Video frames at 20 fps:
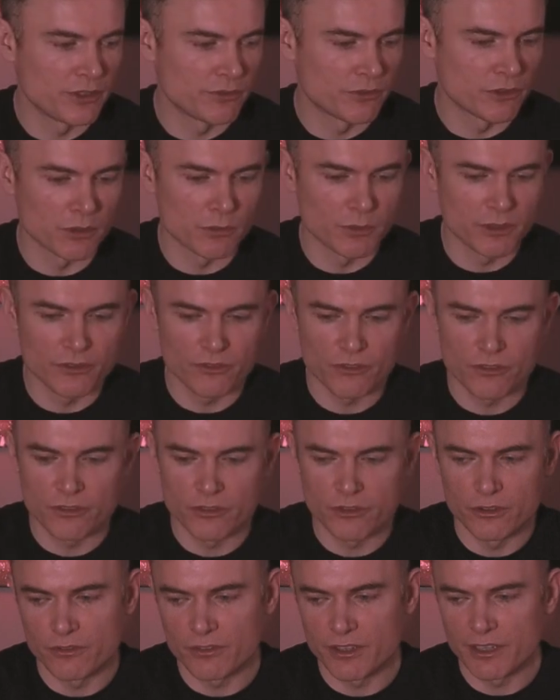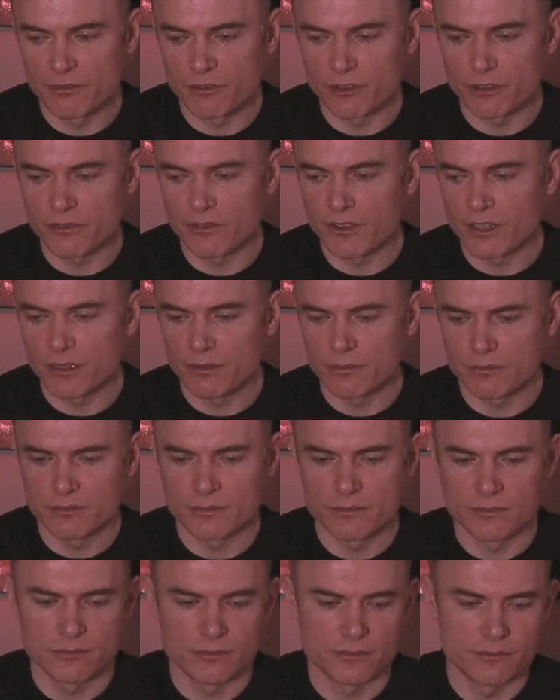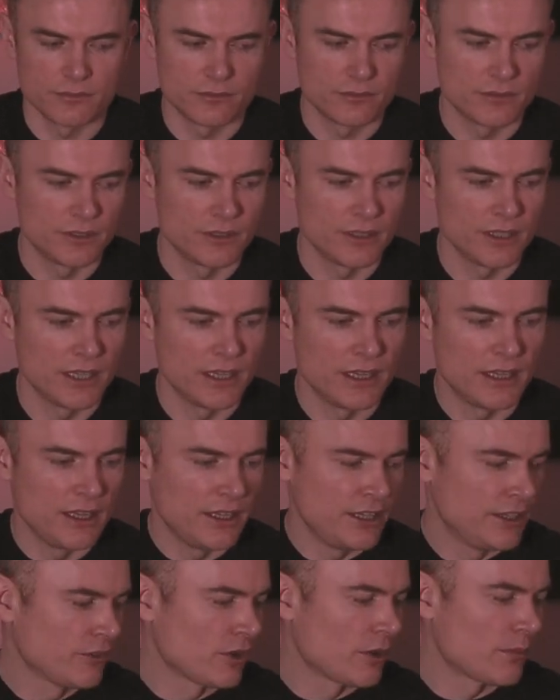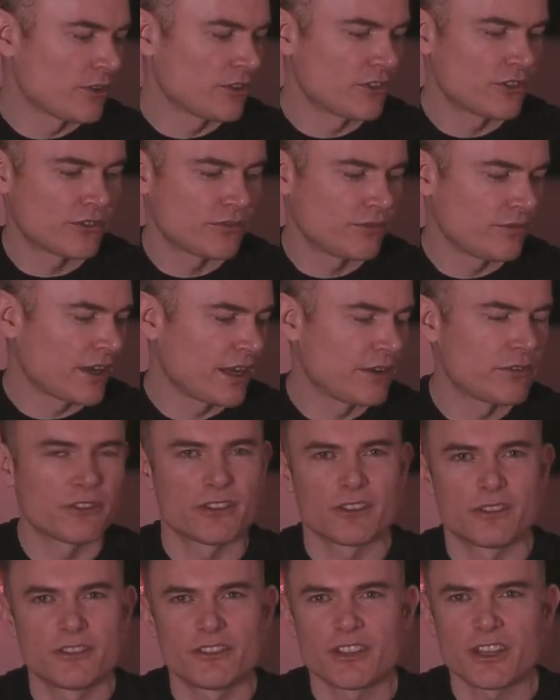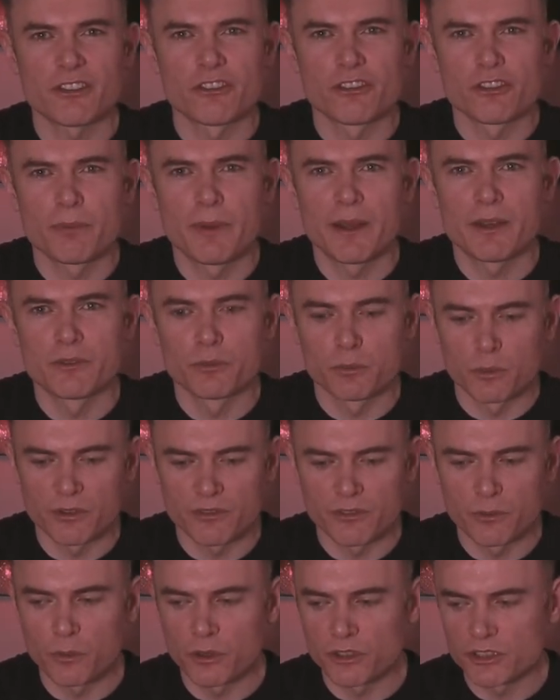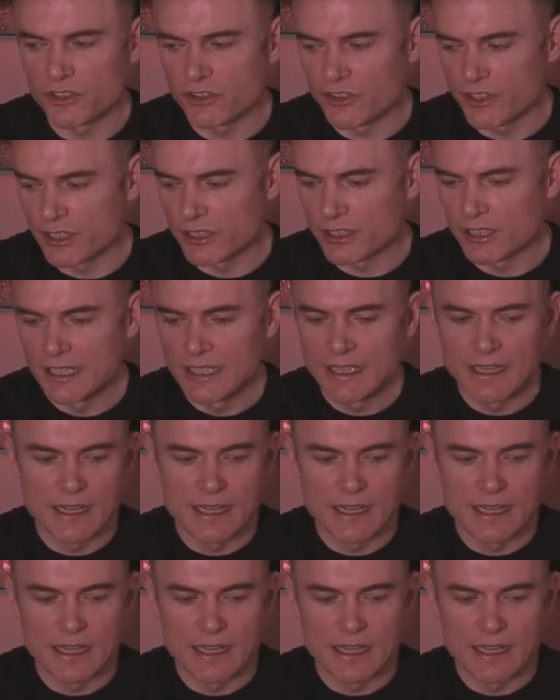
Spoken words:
you've got 1, 2, 3, 4, 5. You've got about 500, 600 pounds worth of watches here.